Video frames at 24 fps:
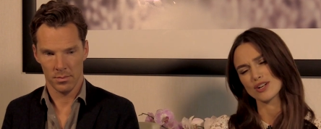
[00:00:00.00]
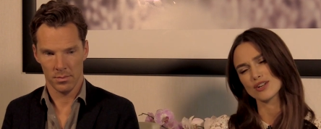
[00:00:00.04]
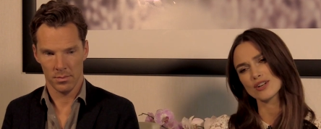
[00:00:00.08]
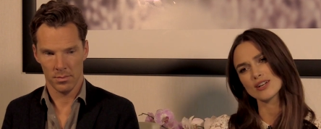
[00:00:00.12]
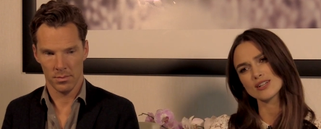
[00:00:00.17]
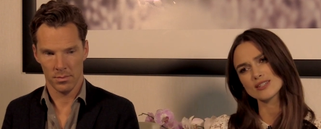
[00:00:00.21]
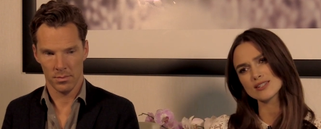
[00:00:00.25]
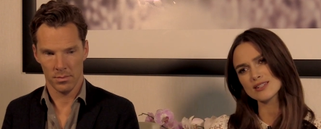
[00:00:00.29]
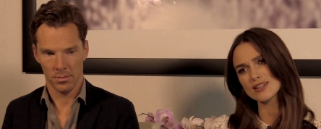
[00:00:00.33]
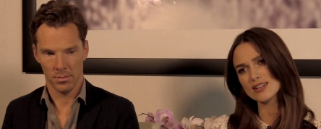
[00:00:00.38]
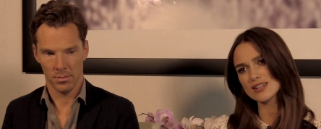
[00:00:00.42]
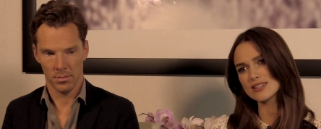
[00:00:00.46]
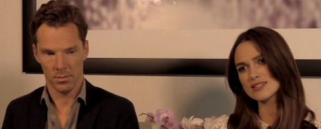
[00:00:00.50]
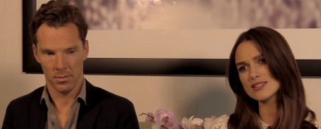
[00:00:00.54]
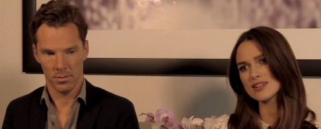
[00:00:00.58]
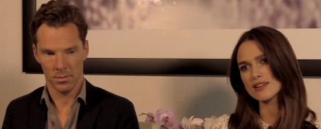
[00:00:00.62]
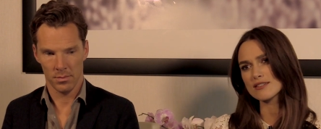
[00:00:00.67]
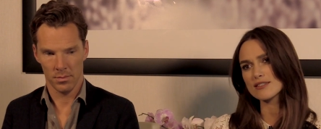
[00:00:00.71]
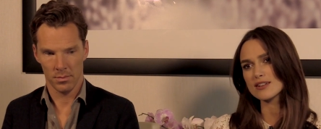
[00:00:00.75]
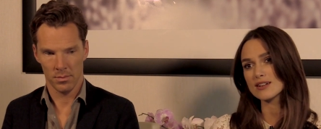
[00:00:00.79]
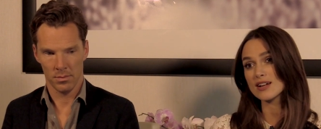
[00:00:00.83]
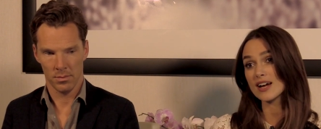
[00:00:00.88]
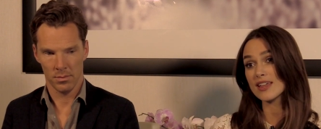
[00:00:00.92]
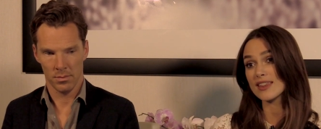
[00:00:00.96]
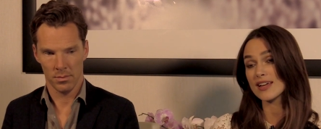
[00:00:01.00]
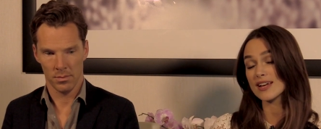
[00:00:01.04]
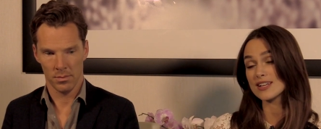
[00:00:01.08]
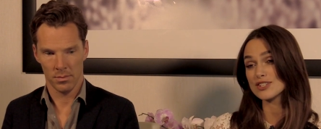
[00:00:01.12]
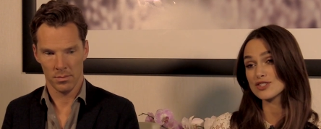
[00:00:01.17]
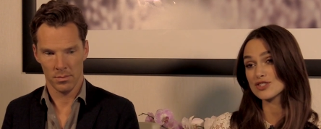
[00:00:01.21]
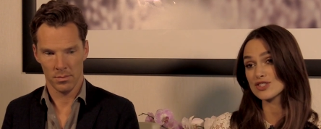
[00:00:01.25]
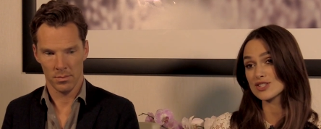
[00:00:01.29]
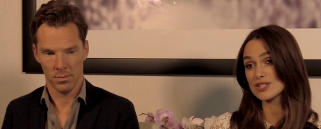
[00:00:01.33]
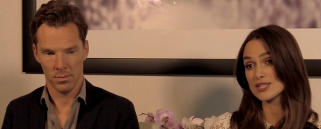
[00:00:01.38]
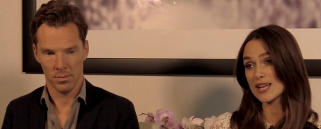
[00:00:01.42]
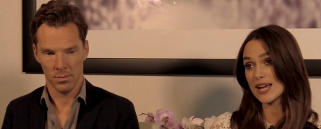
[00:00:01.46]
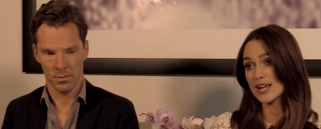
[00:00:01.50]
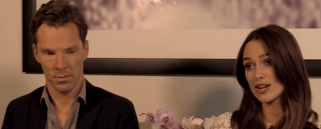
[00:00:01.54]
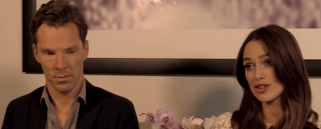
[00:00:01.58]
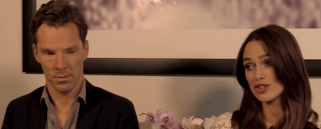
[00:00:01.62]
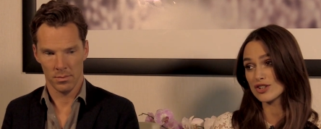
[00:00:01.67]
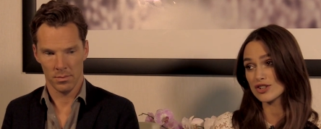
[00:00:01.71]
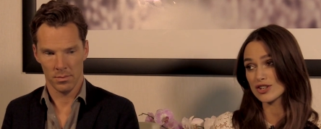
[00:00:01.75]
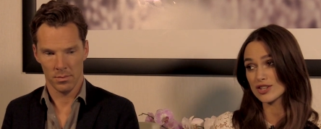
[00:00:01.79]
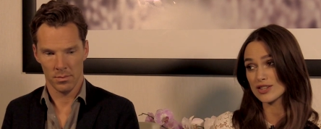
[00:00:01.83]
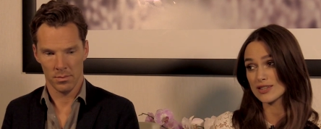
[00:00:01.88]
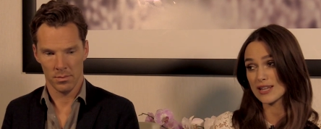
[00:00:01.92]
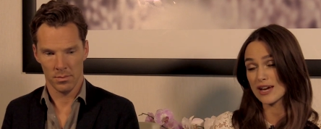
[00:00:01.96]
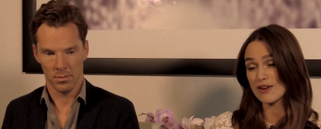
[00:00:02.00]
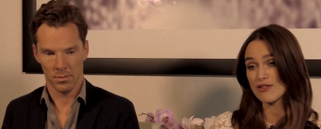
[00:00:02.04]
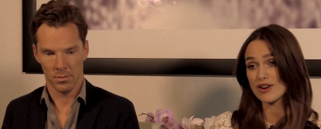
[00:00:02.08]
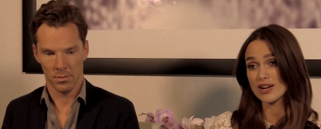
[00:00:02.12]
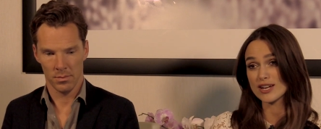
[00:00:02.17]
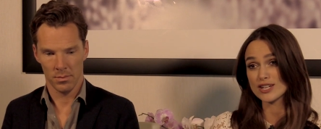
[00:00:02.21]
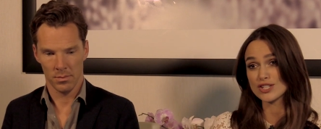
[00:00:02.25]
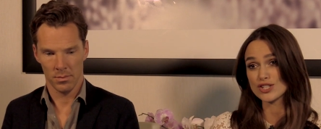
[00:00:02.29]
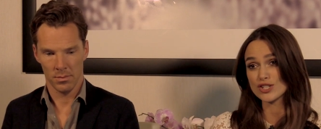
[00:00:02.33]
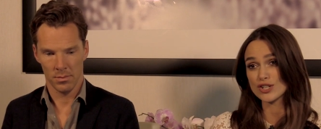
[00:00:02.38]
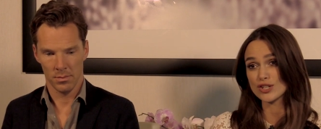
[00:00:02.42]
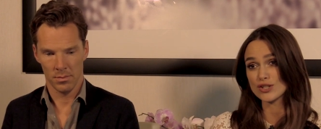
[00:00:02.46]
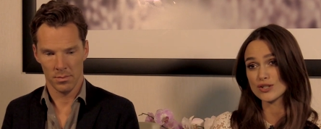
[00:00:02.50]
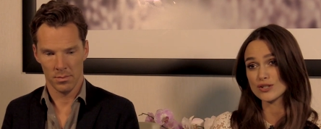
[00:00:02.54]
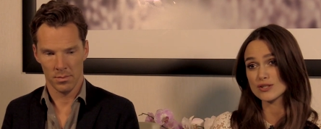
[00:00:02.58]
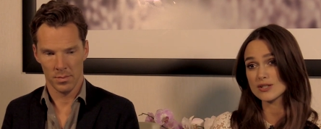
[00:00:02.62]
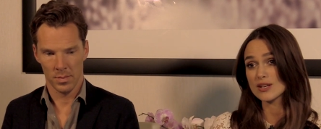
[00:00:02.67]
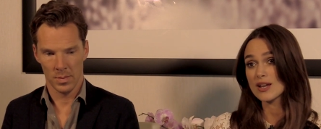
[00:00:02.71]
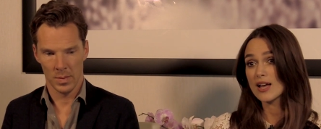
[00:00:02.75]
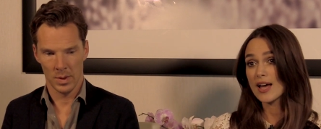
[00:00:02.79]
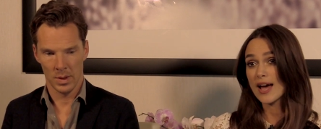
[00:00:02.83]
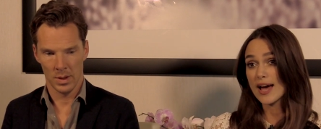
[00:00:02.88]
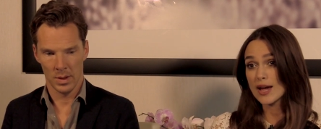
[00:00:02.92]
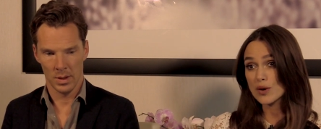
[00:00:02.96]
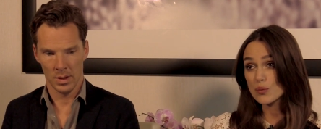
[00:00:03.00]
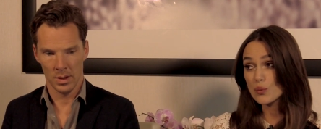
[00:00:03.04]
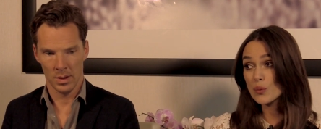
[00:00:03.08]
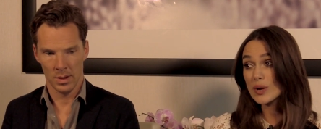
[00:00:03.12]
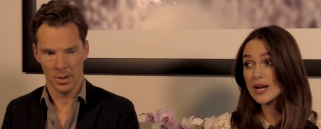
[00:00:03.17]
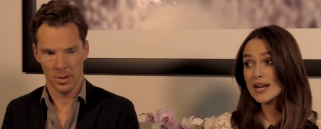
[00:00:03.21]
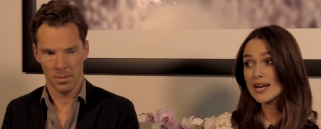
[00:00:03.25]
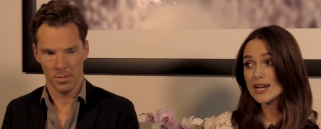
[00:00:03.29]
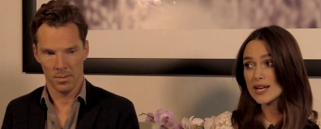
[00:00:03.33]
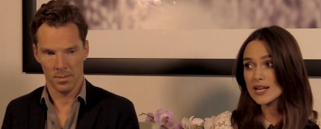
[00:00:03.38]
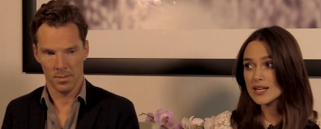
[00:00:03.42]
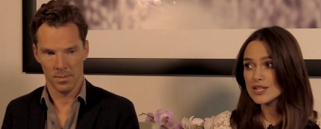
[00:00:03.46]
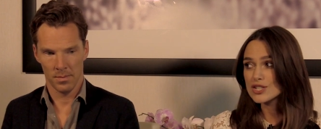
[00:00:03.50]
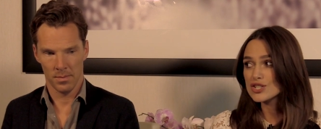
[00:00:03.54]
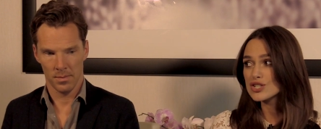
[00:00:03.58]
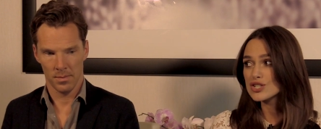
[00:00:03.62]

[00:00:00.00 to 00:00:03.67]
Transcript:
Speaker 1: are good. It's not, it's nothing like that. It's just saying, look, there are issues, and we need